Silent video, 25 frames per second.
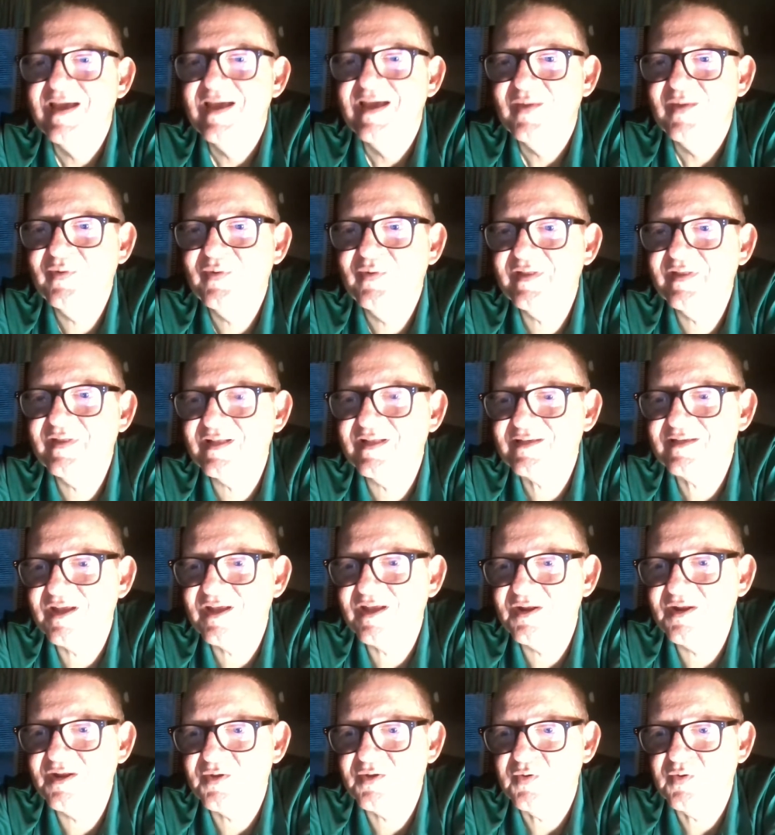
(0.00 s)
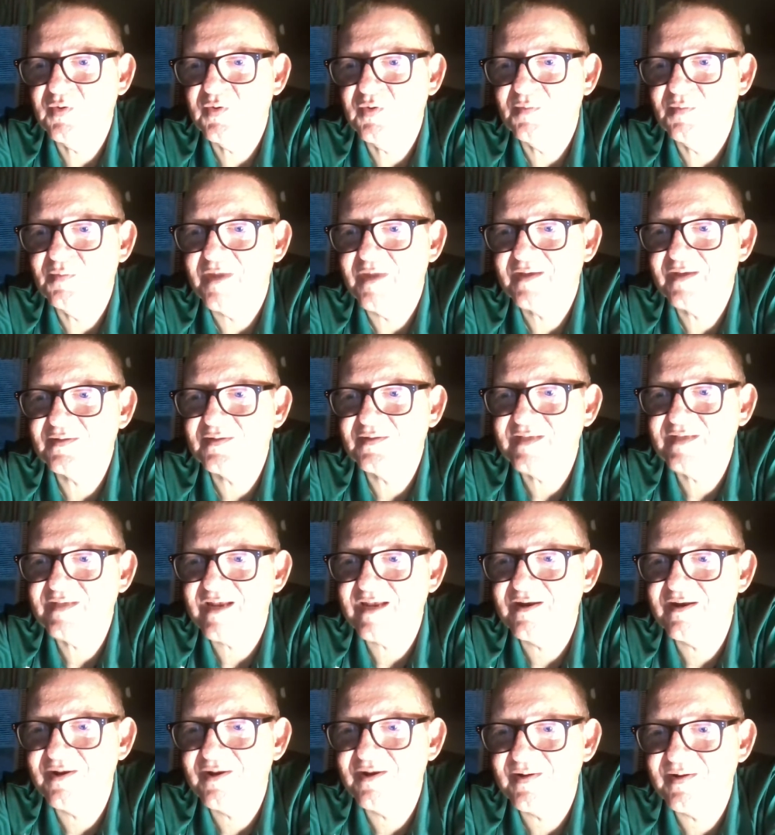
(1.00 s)
well, that's kind of cool, Michael.
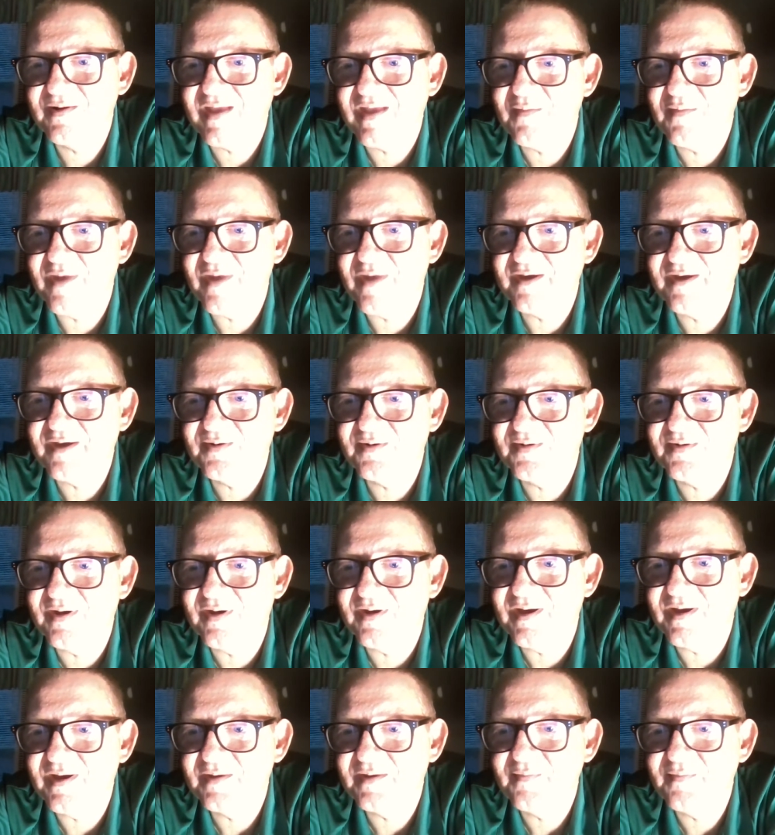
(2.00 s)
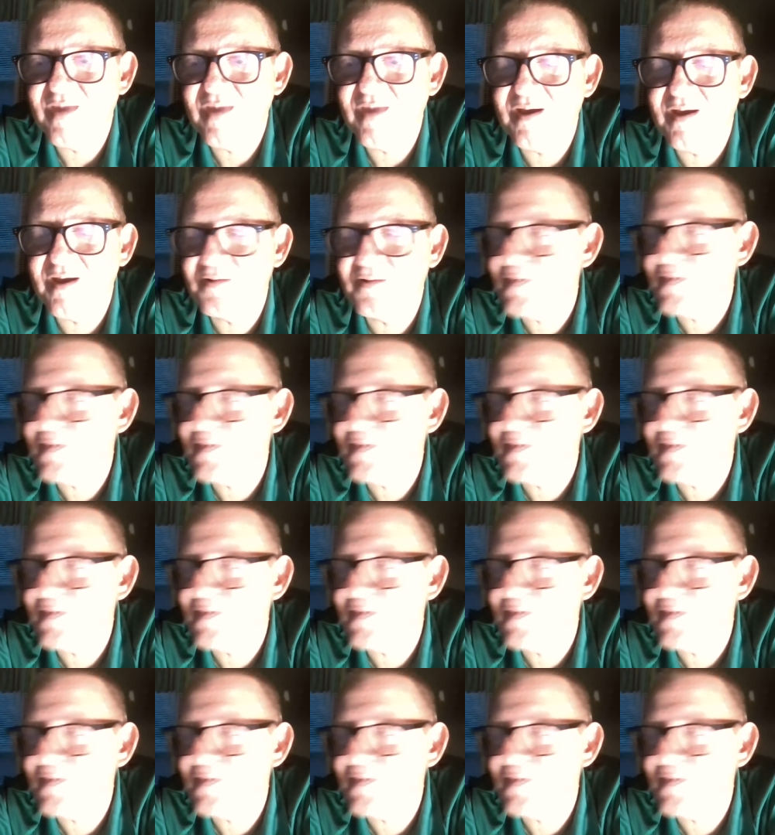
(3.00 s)
Sad to hear that about your dog. Our